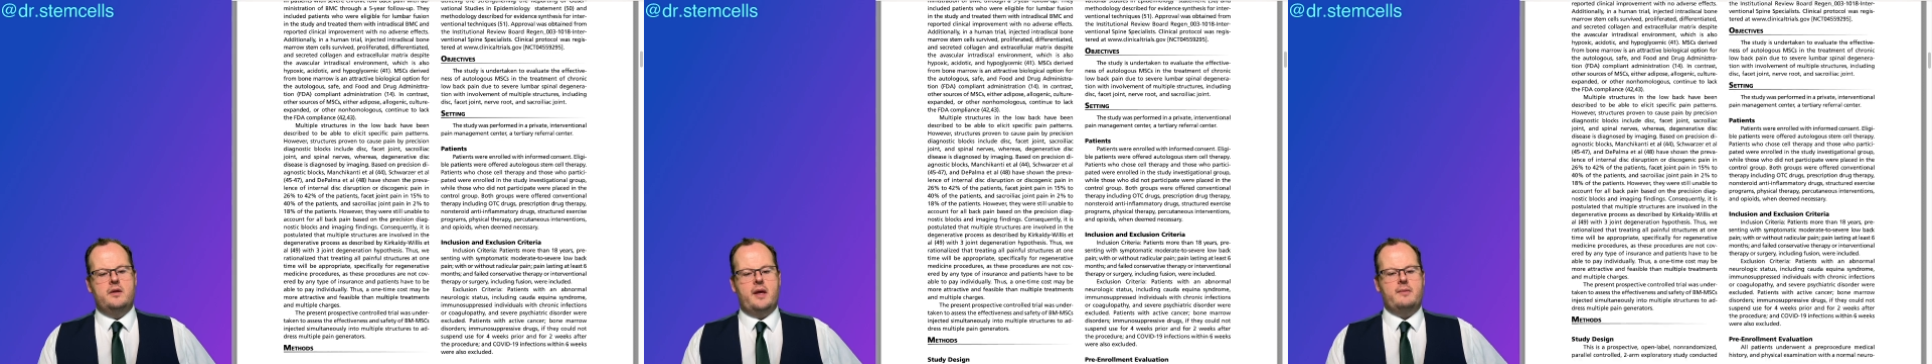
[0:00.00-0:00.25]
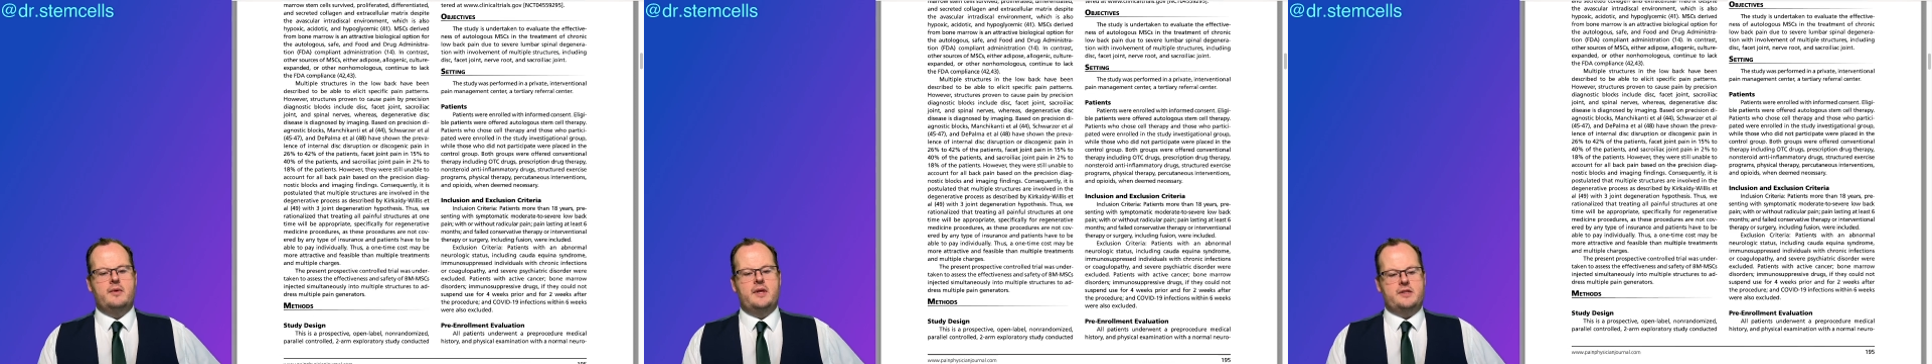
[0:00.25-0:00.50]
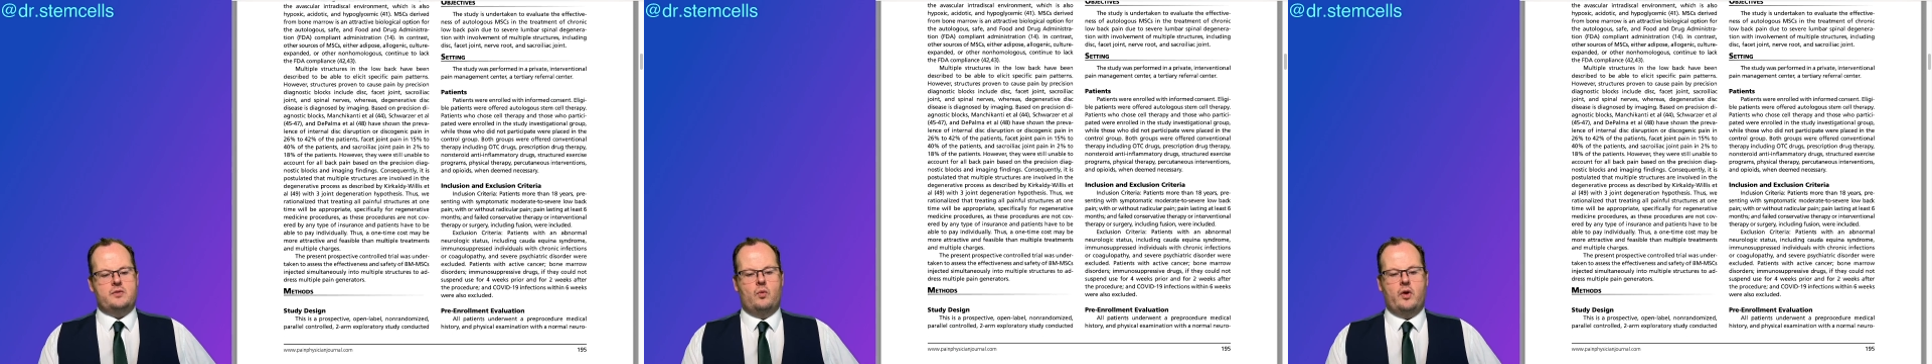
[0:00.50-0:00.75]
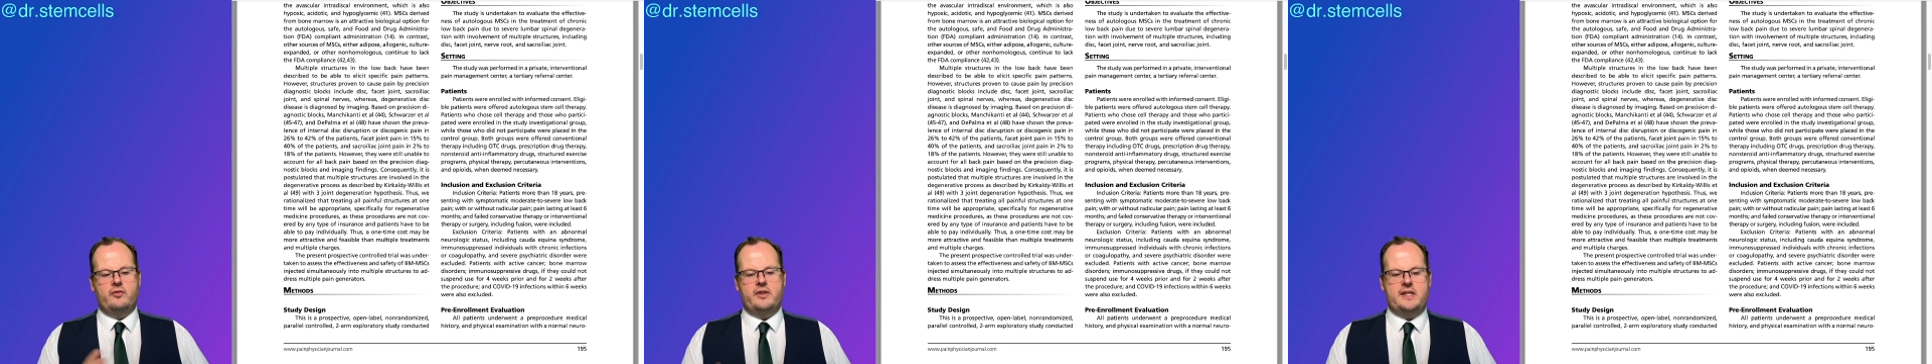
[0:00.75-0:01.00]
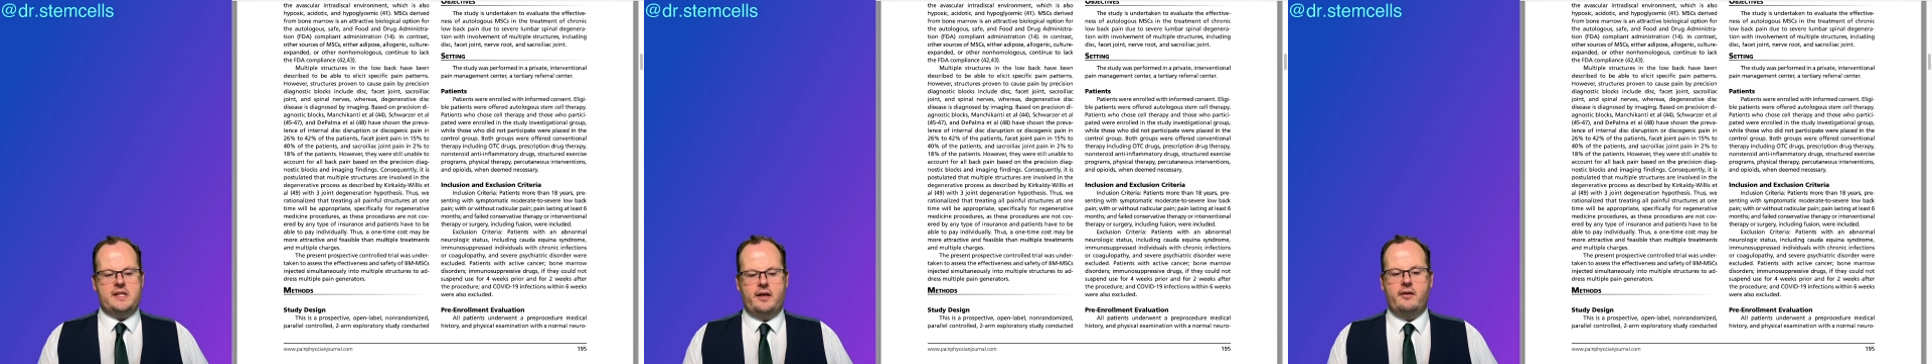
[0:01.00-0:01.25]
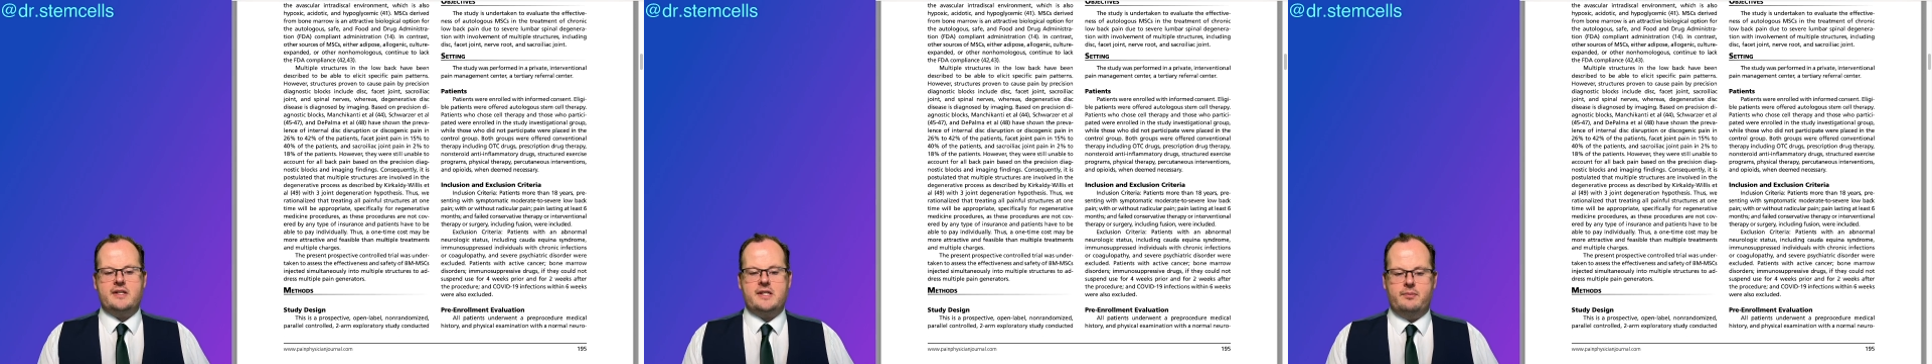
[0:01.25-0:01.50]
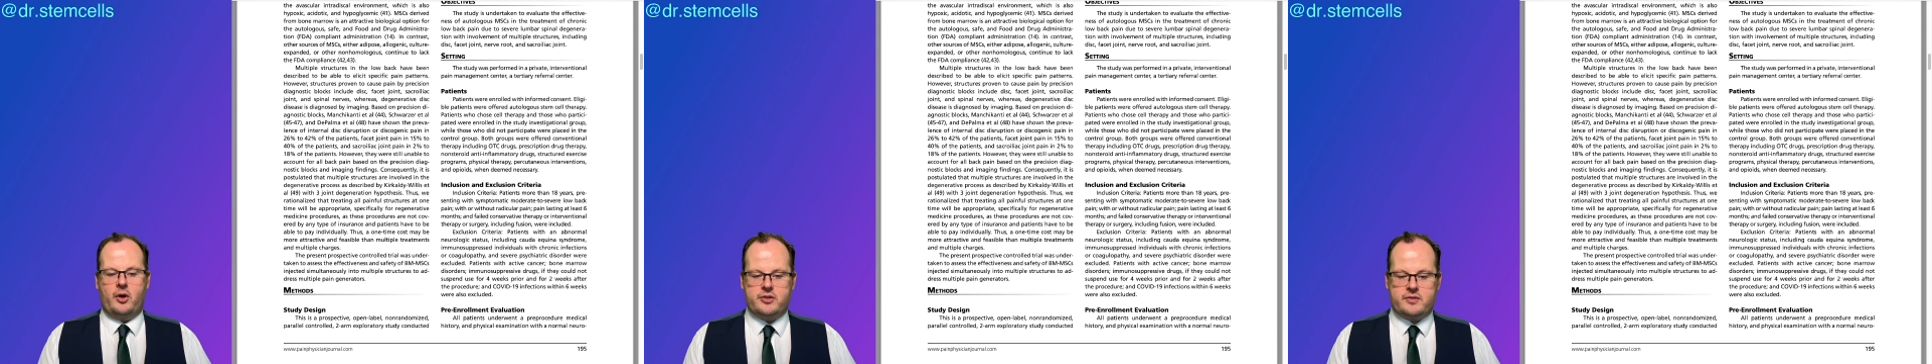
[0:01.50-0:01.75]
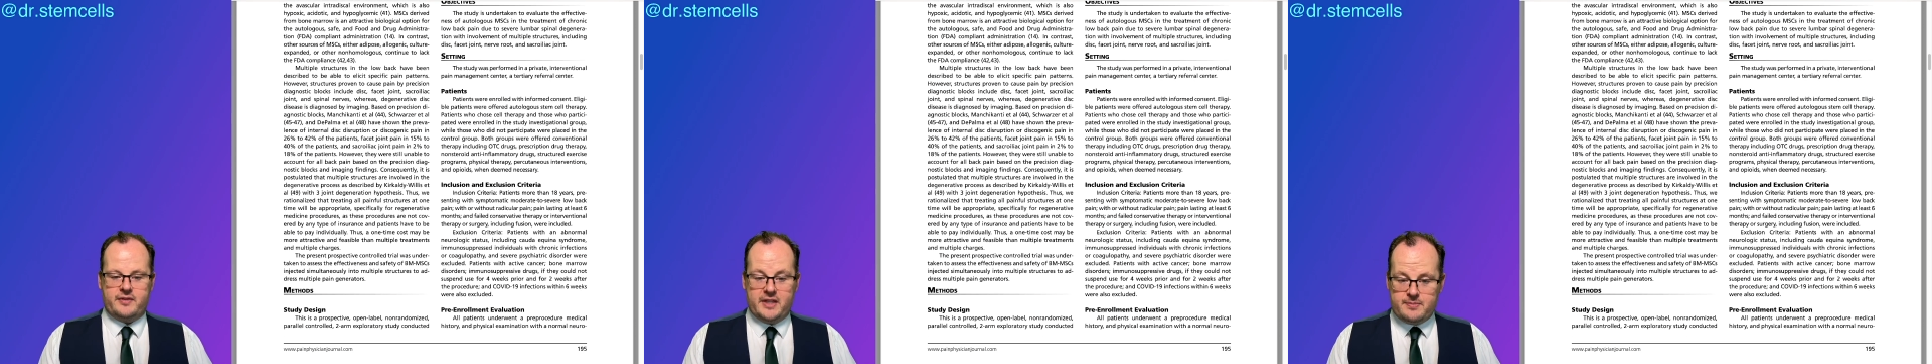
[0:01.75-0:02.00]
That is one of the interesting
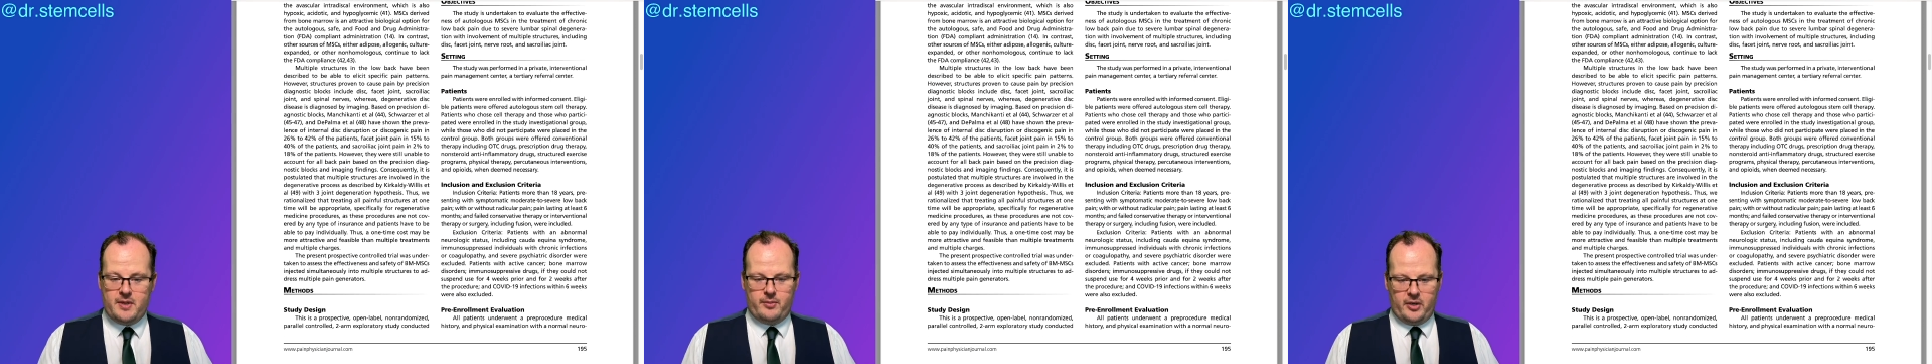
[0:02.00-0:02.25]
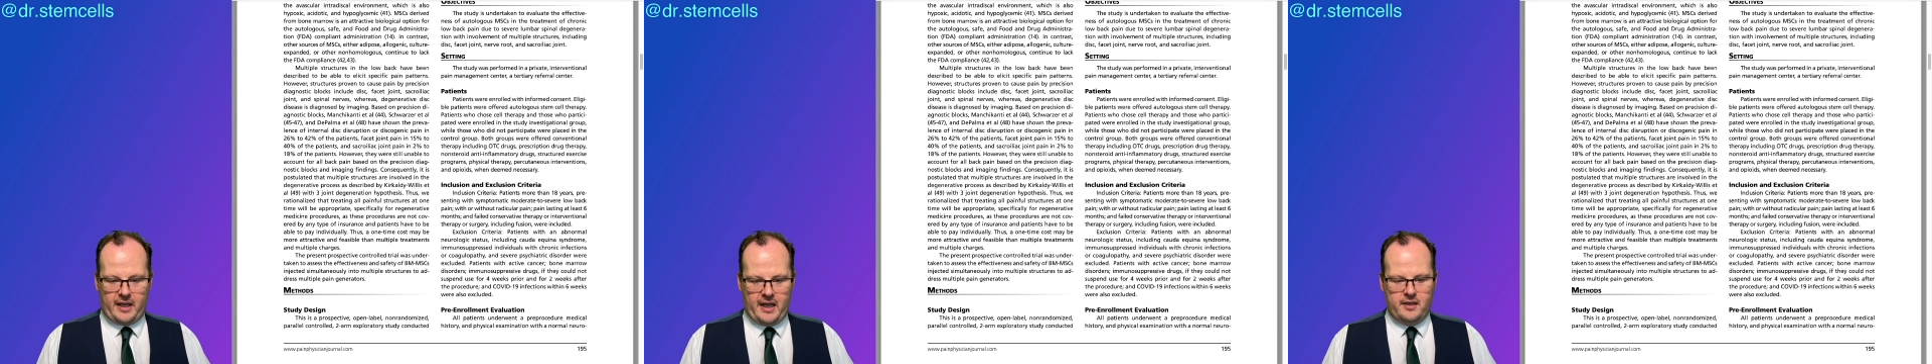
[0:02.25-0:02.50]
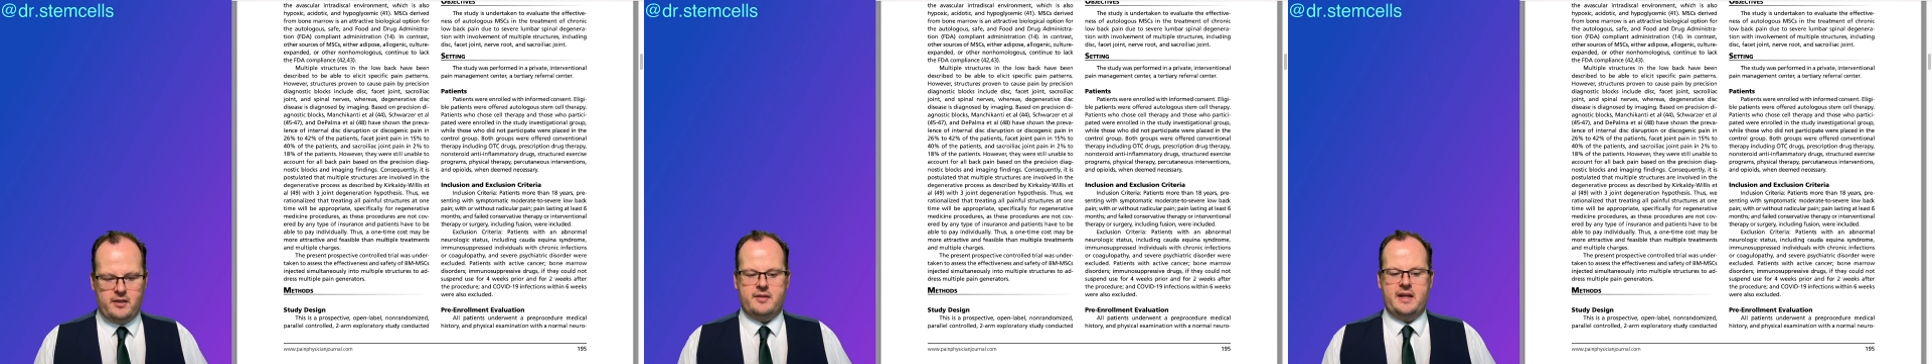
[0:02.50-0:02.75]
parts of this paper again.